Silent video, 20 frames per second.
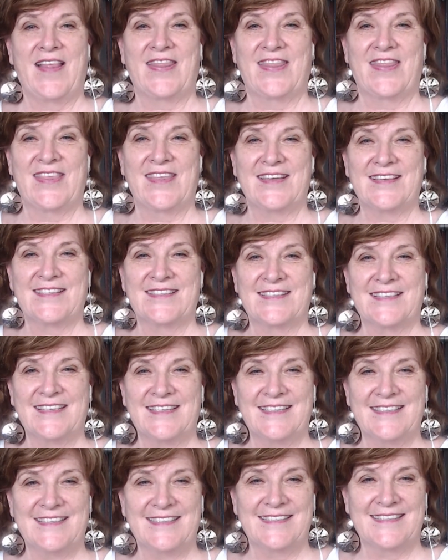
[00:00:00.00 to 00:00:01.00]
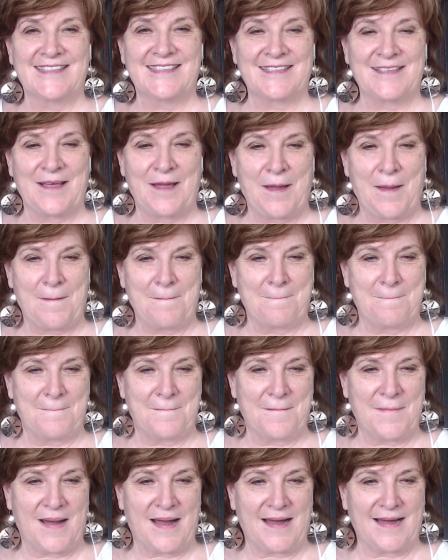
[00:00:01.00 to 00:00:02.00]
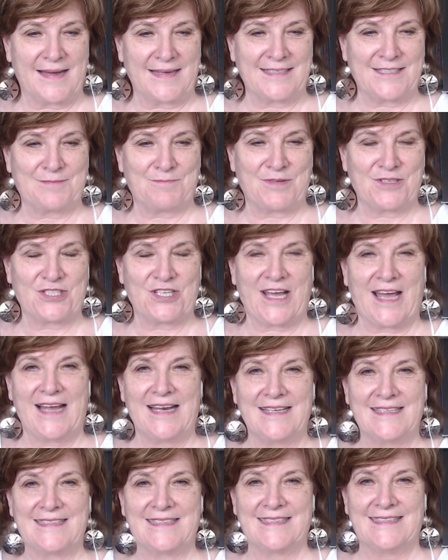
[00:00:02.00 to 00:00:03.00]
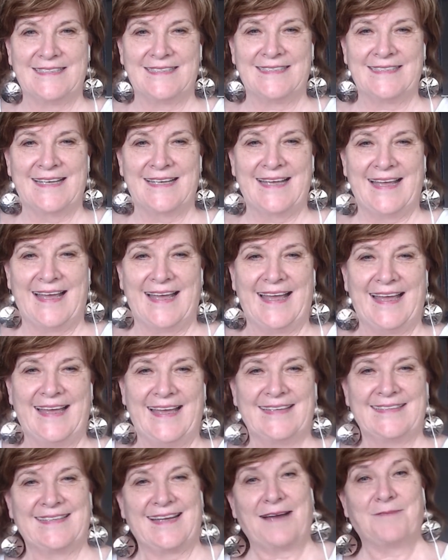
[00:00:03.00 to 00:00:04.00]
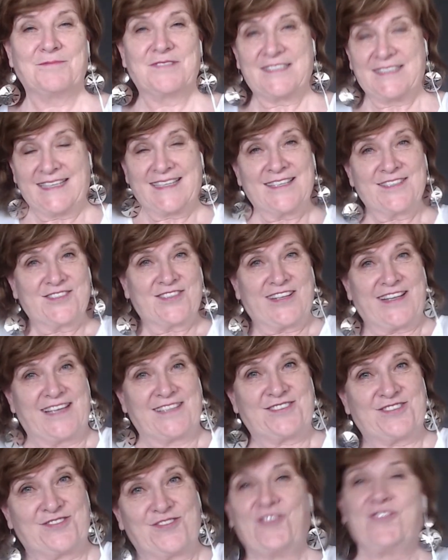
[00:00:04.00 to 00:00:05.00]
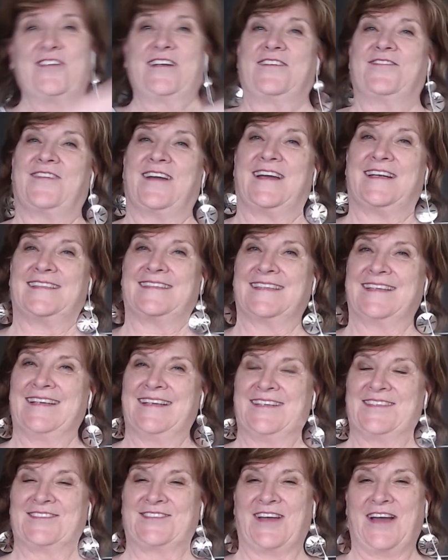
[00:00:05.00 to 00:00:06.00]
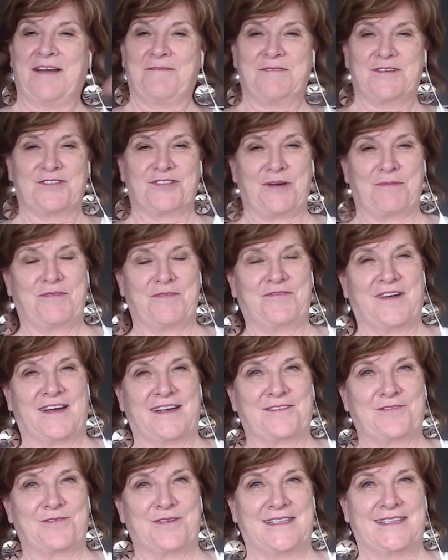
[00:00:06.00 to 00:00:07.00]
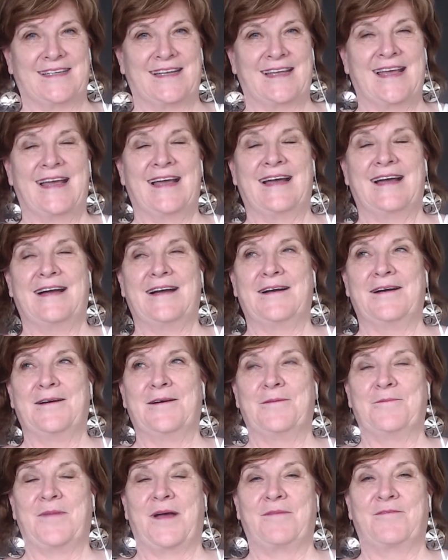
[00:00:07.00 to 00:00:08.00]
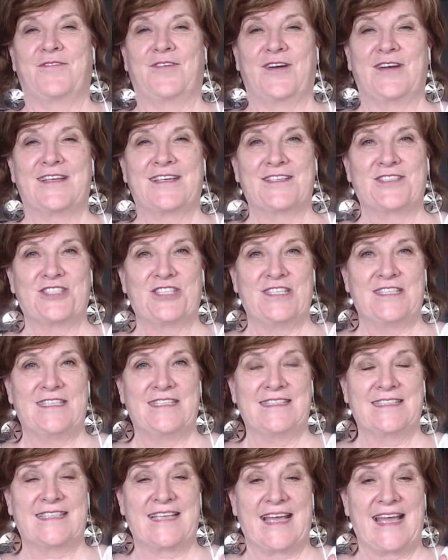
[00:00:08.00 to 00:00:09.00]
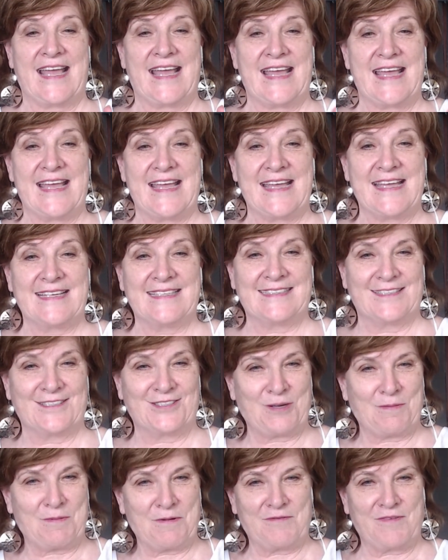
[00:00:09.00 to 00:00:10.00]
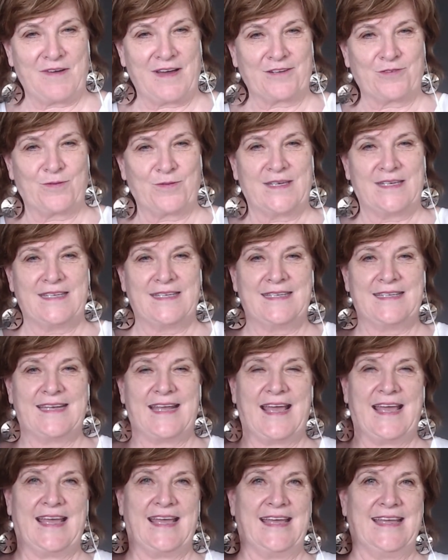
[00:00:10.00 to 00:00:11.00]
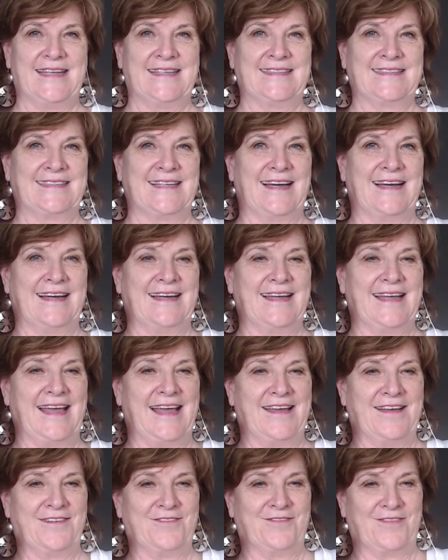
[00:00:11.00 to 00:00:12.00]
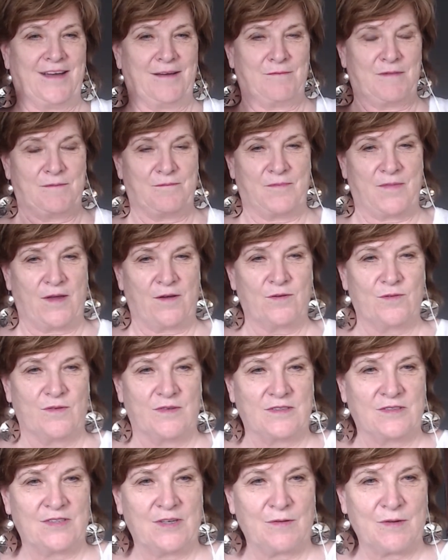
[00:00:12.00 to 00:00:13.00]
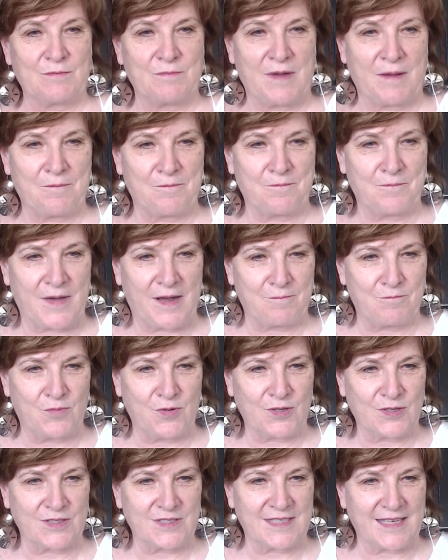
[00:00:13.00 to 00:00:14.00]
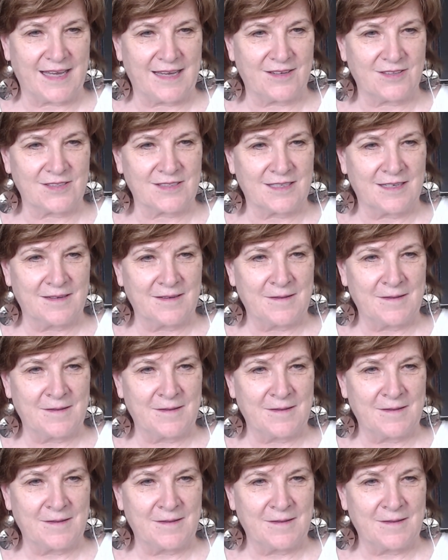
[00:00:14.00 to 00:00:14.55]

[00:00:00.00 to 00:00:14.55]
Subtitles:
this is my speciality, and I'm sticking to that story, right? So I'm the Shopify queen. I'm Veronica Jeans and the Shopify queen, and oh, you know what? My book is out